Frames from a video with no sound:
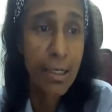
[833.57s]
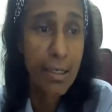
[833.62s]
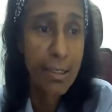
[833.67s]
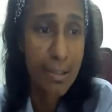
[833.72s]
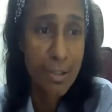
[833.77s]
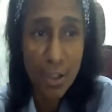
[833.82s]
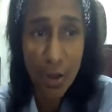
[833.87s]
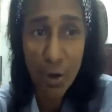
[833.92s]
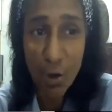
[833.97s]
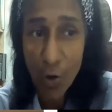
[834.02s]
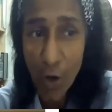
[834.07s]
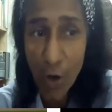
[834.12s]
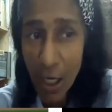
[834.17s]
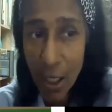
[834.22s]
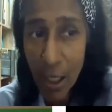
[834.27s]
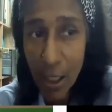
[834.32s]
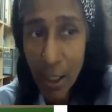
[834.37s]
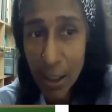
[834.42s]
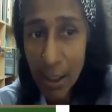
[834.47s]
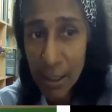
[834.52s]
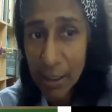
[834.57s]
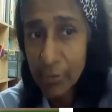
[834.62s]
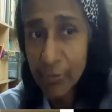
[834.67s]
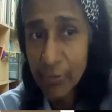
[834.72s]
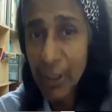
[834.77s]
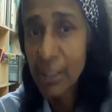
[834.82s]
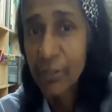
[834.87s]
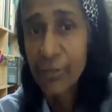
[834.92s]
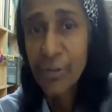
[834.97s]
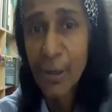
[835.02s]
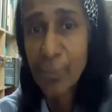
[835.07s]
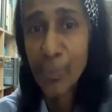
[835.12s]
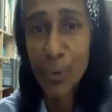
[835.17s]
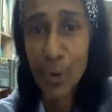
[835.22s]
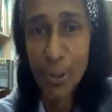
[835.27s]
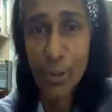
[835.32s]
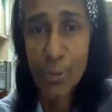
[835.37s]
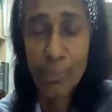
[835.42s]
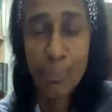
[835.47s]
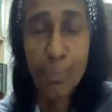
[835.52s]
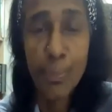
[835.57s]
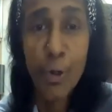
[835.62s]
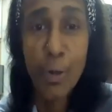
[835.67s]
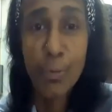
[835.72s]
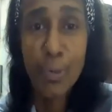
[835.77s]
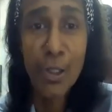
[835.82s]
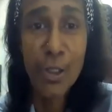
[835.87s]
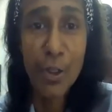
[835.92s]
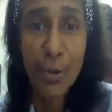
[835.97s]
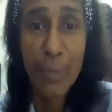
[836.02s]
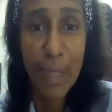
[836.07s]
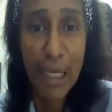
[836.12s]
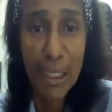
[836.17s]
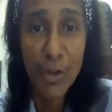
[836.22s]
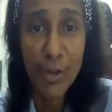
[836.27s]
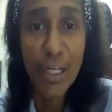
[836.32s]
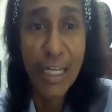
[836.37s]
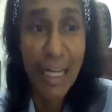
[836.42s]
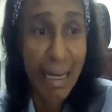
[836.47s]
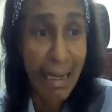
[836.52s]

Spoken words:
So even if I put, probably you might not